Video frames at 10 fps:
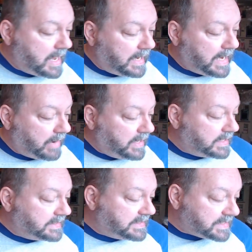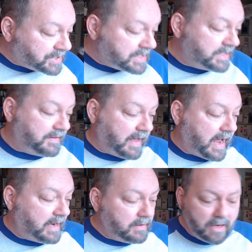Now, in addition to
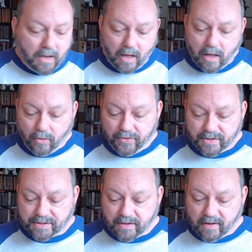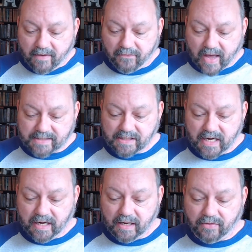that, there's a
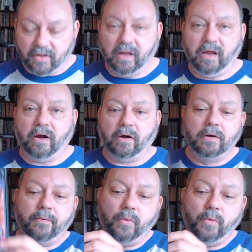fascinating thing here.